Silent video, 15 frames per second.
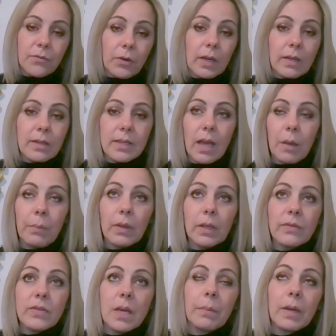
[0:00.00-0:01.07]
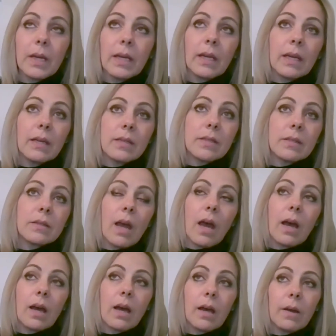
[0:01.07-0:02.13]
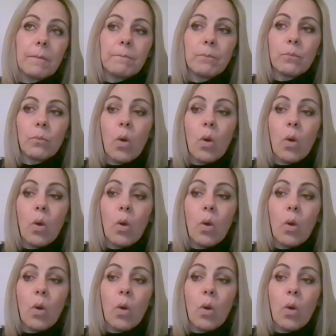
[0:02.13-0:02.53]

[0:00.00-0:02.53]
for an example, if somebody is um,